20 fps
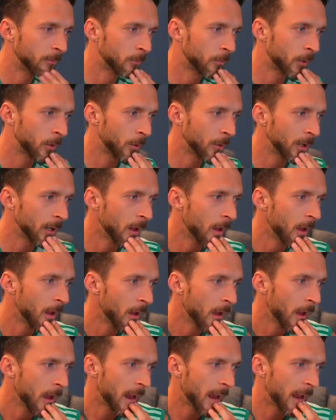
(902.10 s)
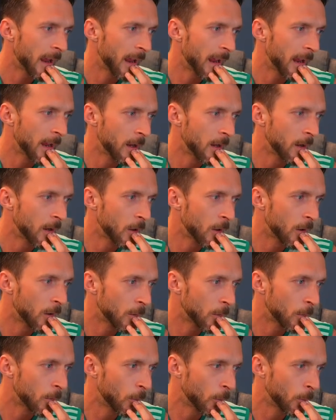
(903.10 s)
Brilliant.
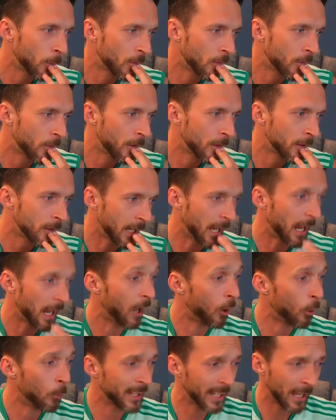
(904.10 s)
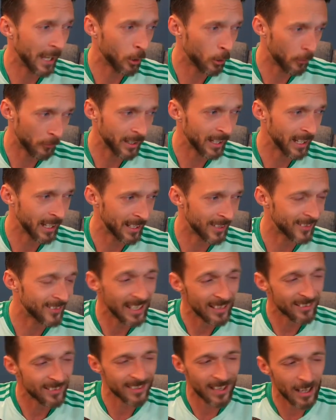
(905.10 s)
Hope the run, I hope the kickoff thing kind of
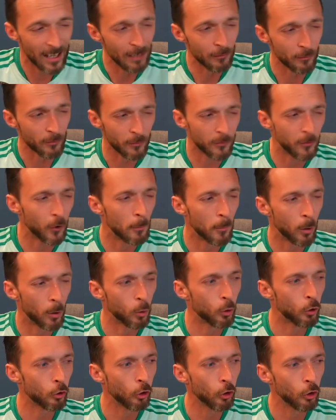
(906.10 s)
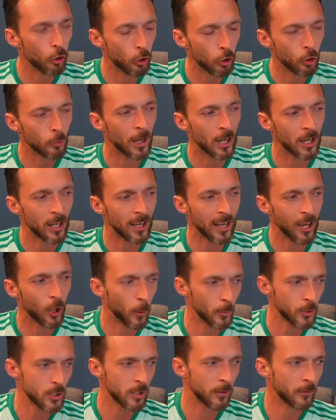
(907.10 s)
stays. I even thought Mulgrew could be a great
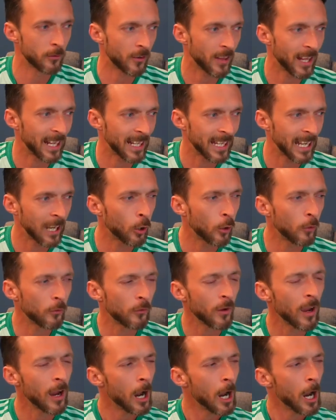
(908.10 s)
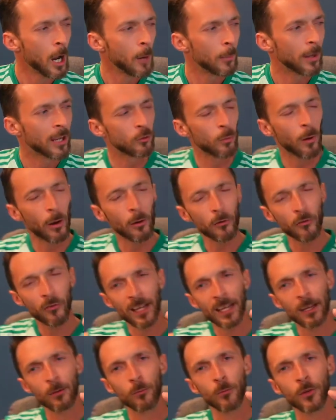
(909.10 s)
option for that kickoff, because what I was
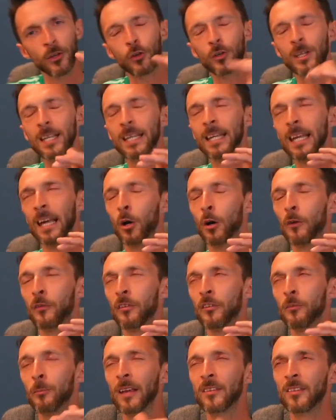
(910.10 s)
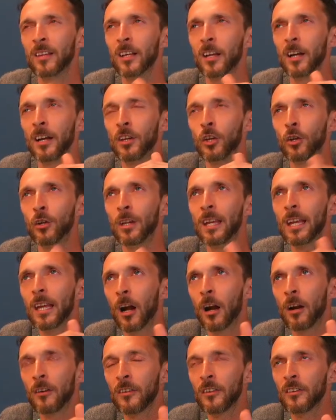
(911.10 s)
thinking with the unique kickoff is basically the unique
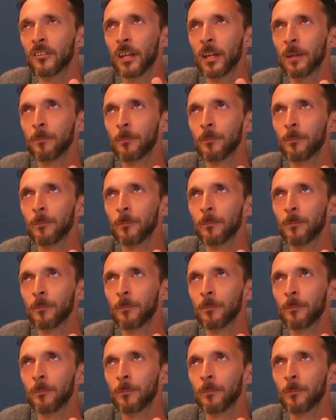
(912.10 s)
card is like